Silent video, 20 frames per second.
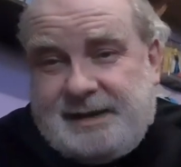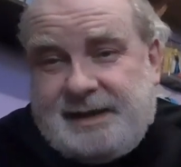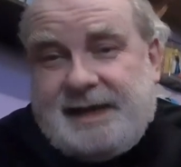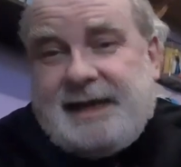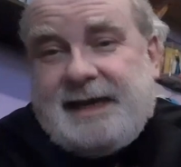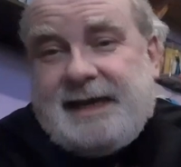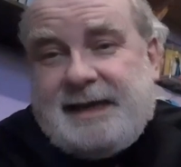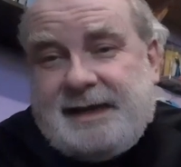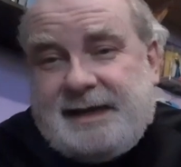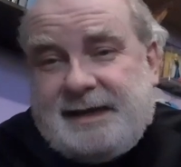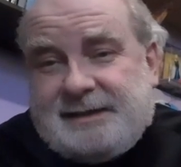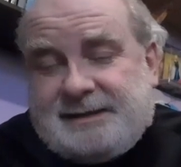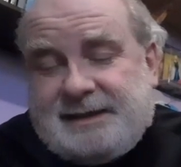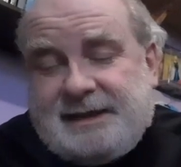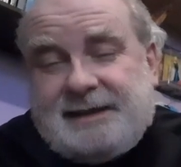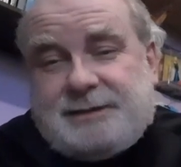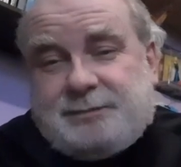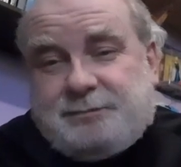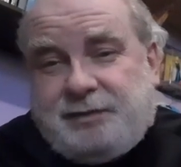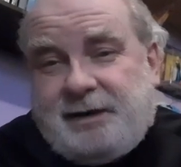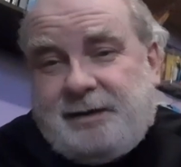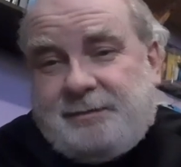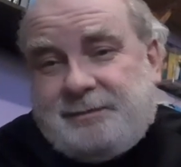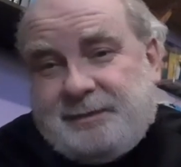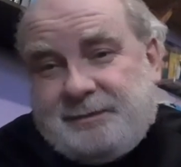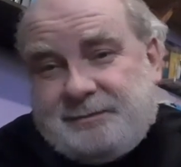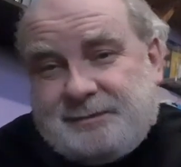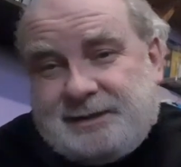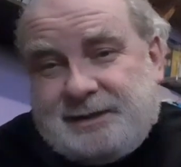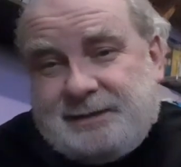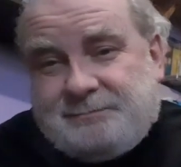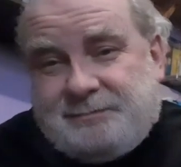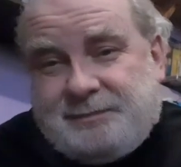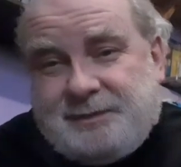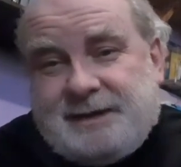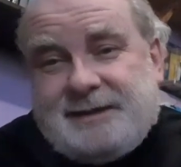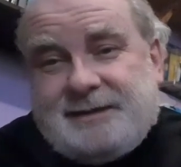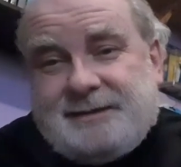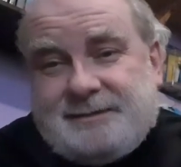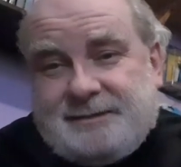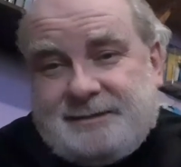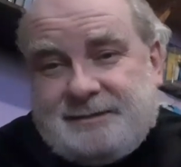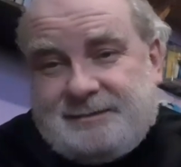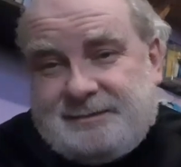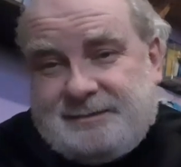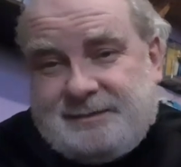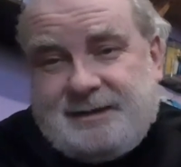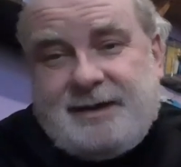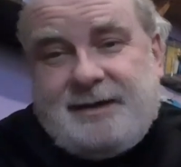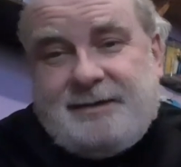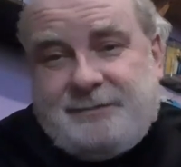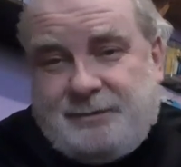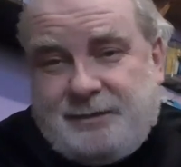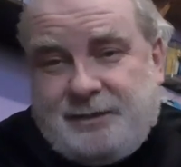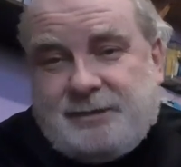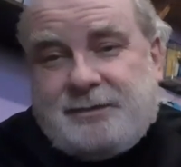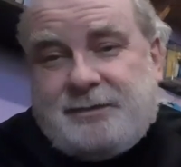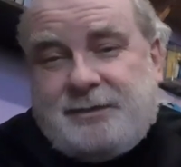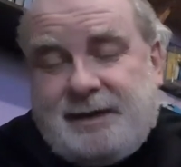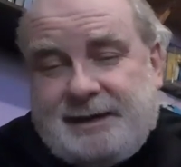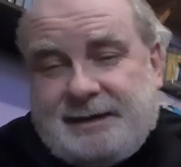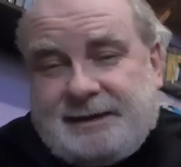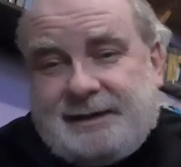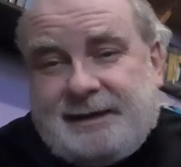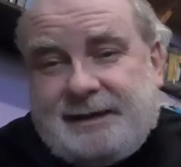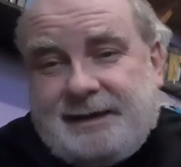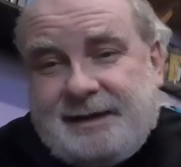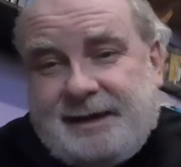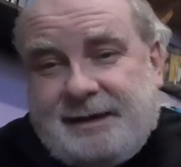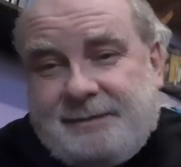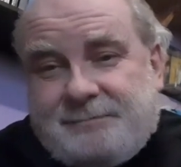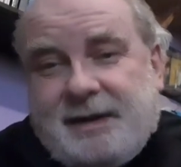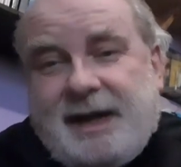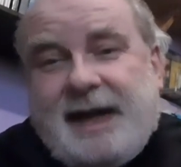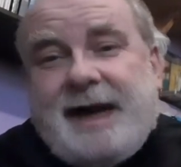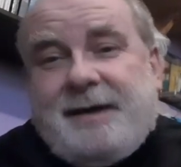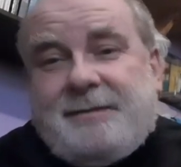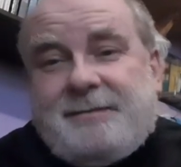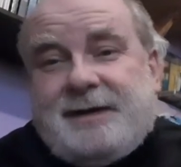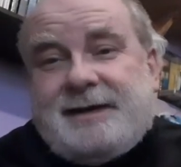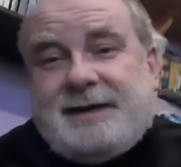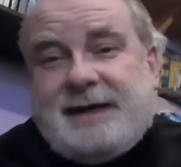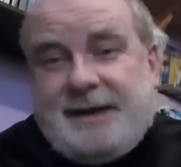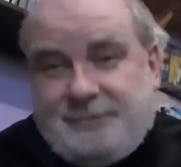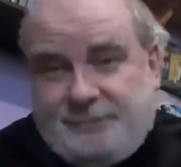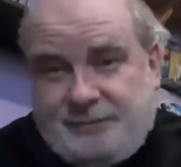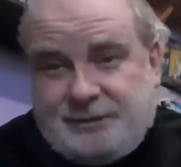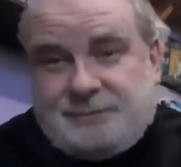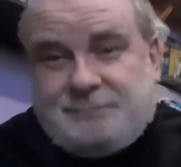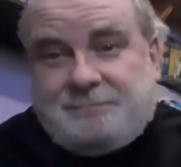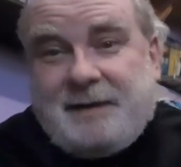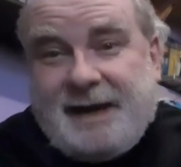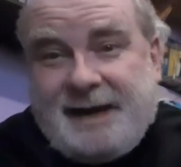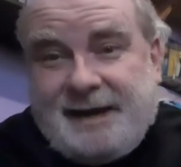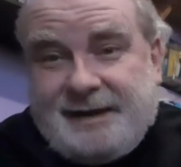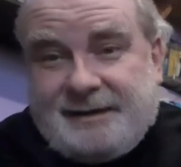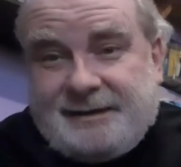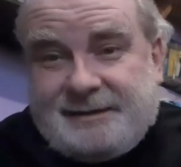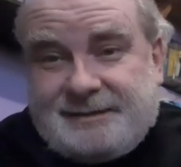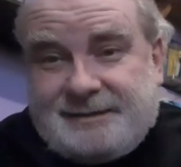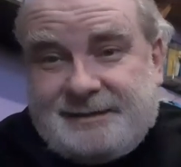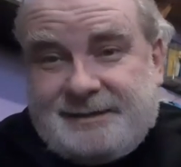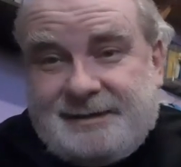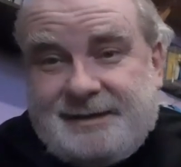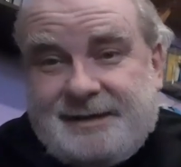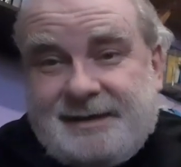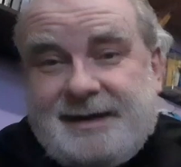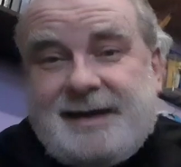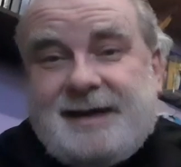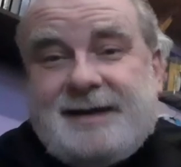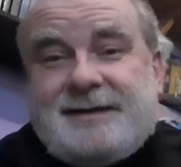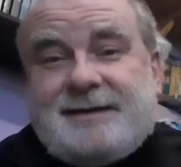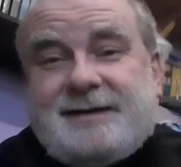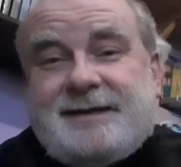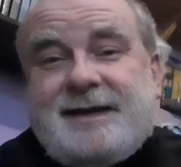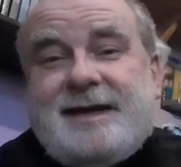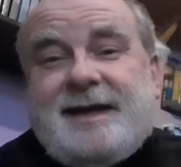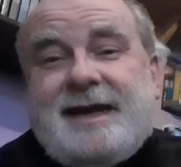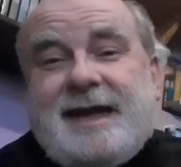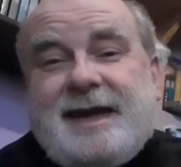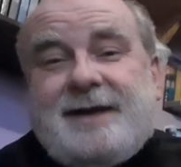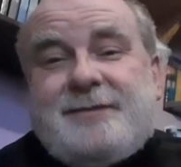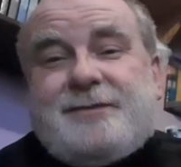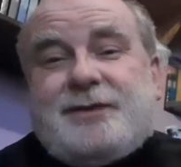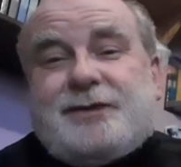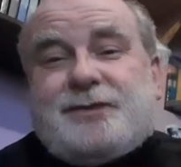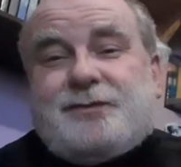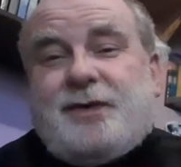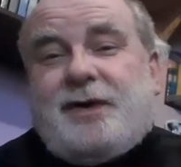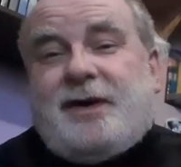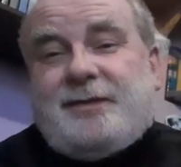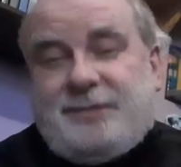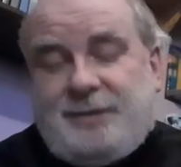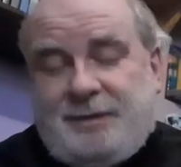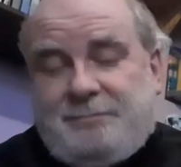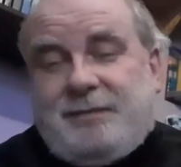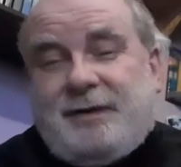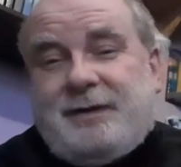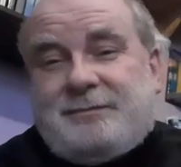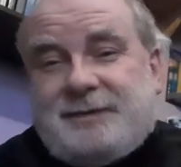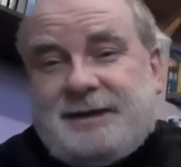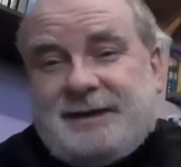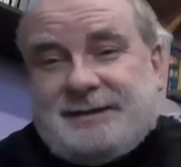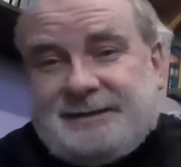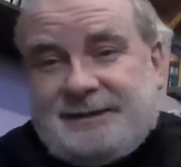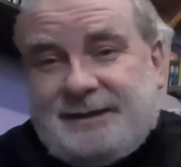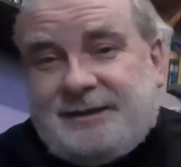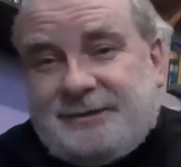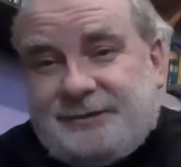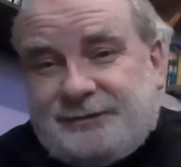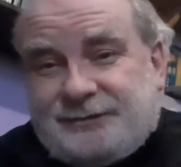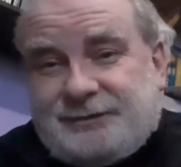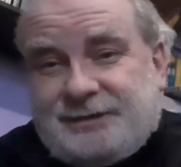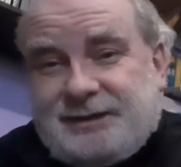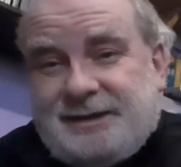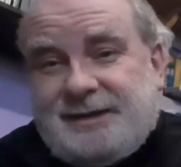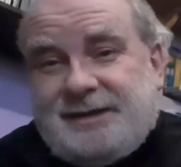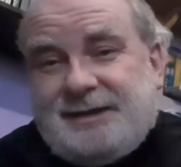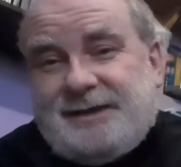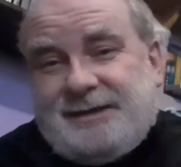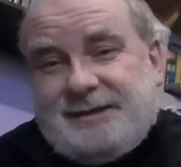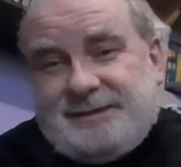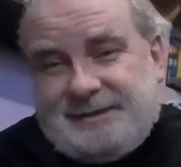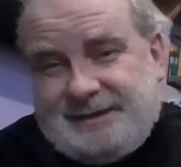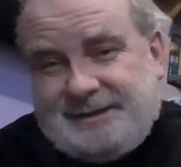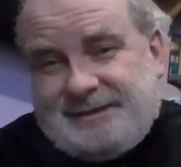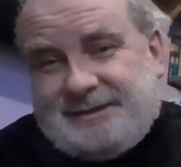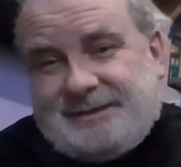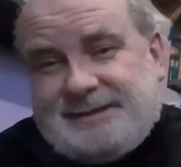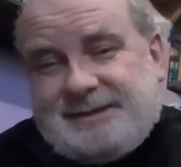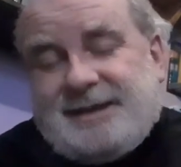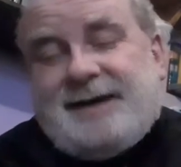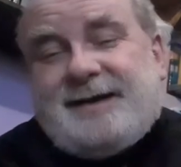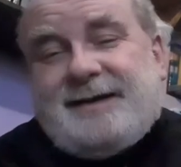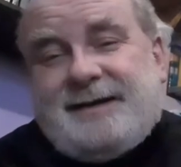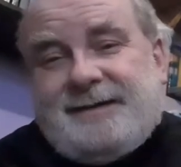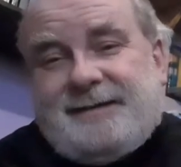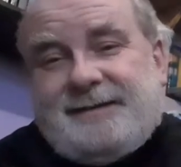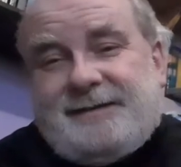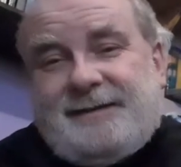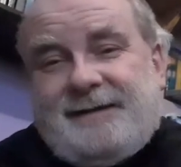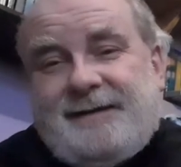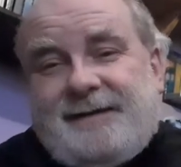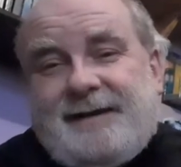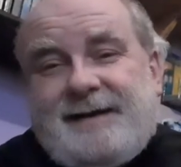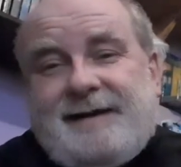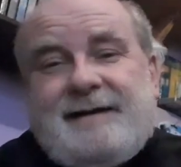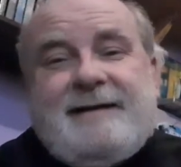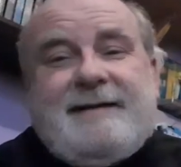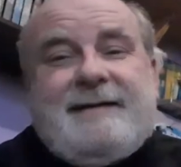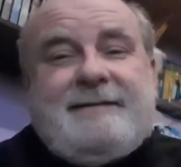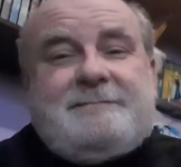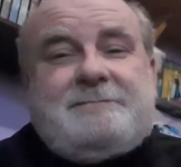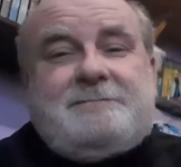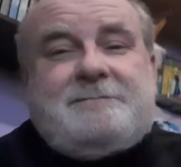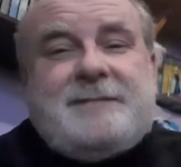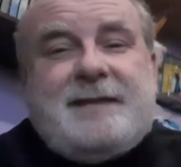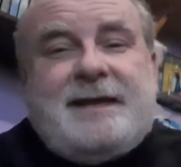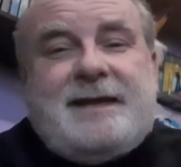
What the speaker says: these problems had been and were quite clear, but Hammer now was back, and it was what the public loved, this style. I